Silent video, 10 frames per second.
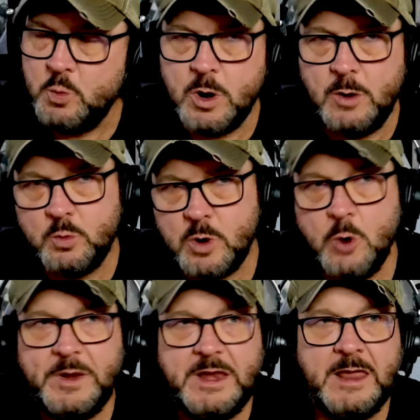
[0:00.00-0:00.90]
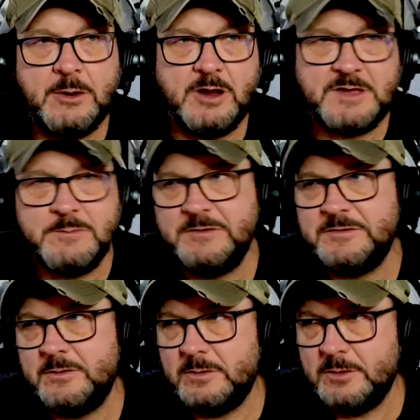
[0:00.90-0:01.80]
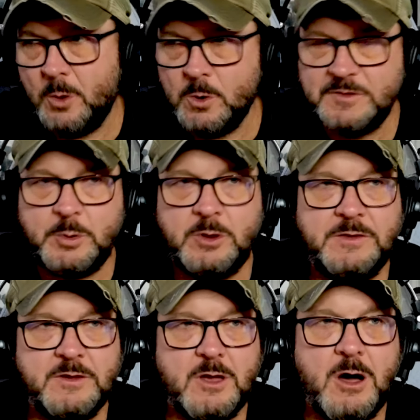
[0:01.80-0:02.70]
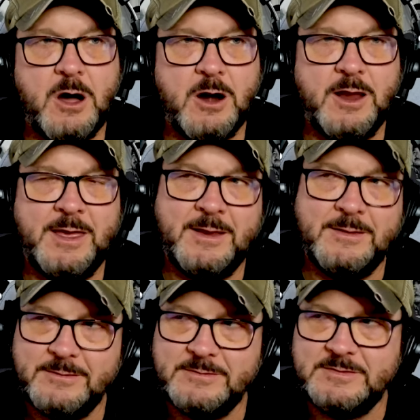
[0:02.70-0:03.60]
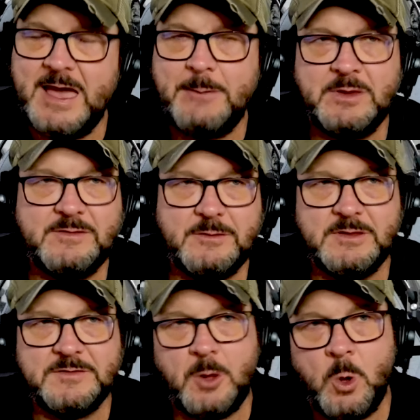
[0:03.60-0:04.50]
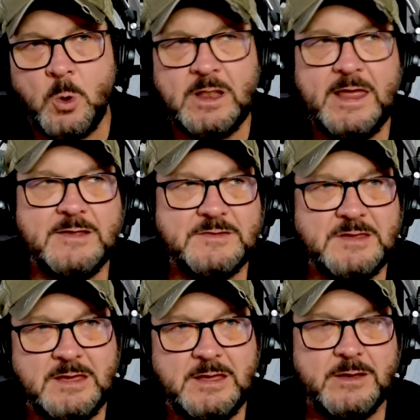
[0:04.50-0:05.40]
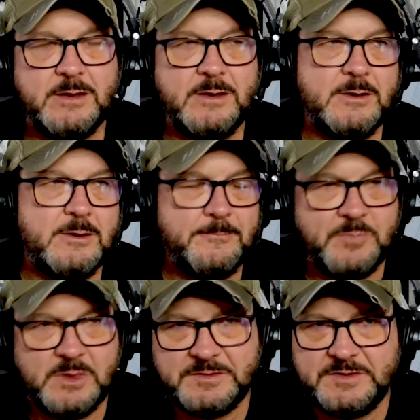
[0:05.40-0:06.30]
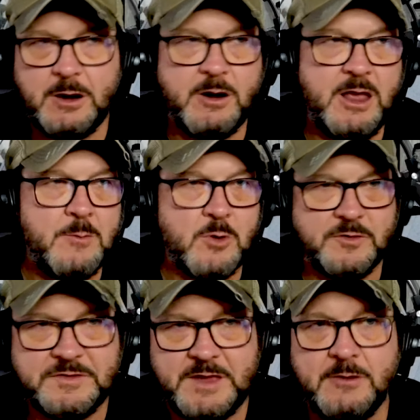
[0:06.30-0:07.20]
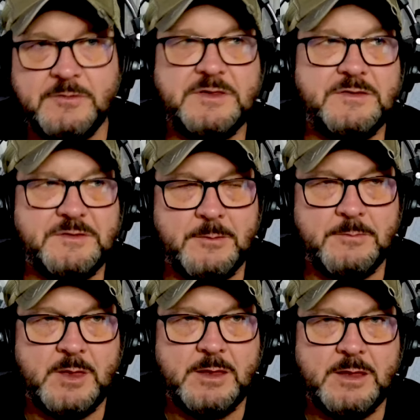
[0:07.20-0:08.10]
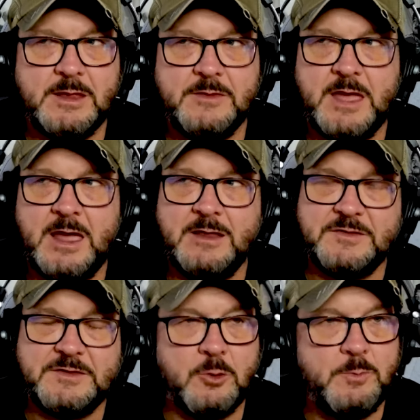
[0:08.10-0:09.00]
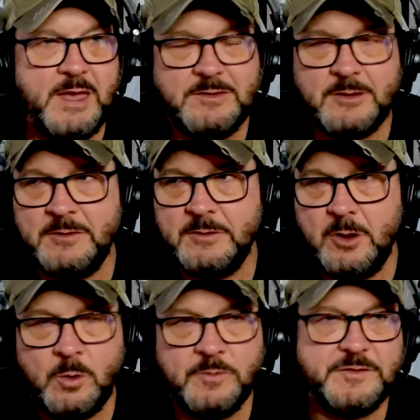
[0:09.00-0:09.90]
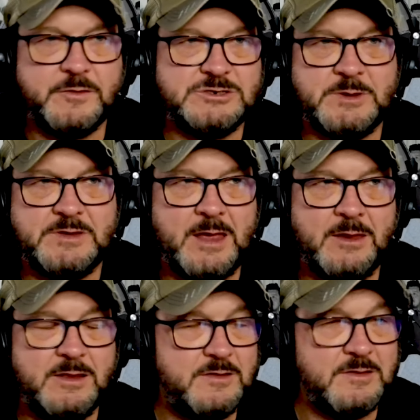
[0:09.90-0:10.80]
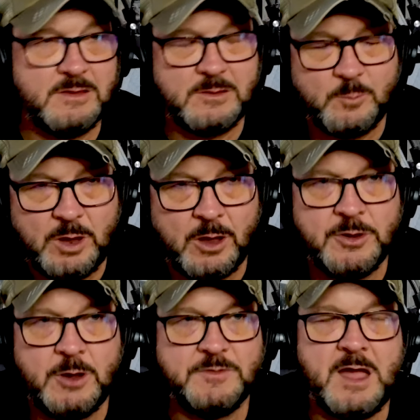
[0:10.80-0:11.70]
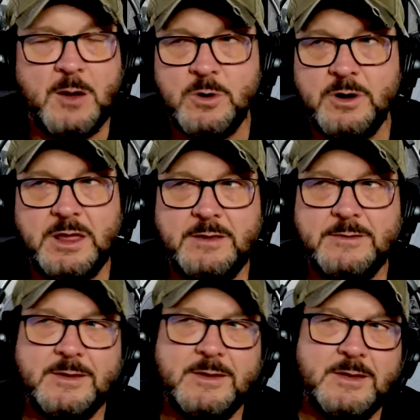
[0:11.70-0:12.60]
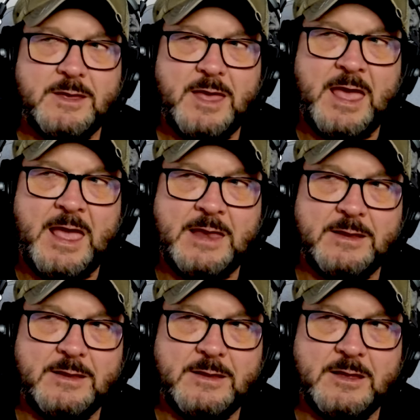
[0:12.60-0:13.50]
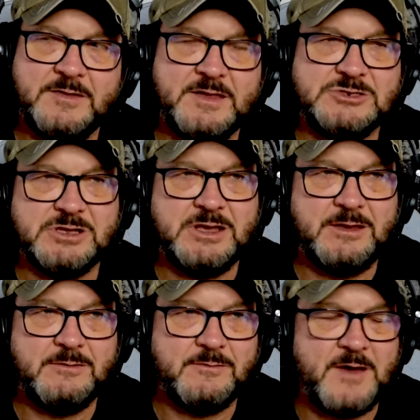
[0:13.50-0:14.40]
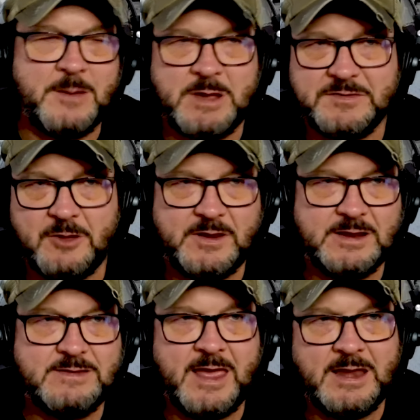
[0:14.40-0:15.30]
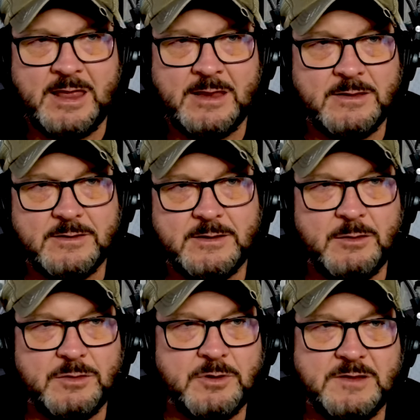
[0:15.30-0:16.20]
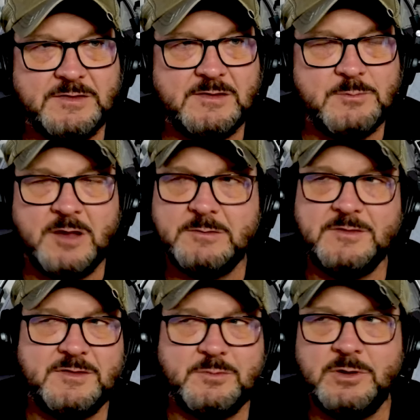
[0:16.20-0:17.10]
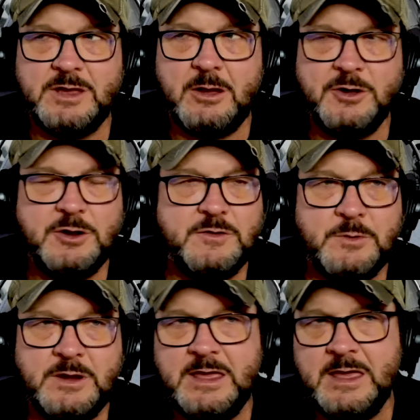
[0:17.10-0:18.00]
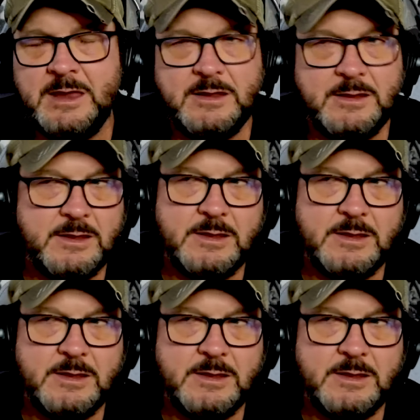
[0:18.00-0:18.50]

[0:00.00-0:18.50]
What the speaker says: rope it in, or as I mentioned, the horse pulling the car, and tap into this old legacy CRM sales system that is still baked on the old search mentality that we all know is not working, and essentially find myself at a dead end in 3 to 6 months, because it's really all you're doing again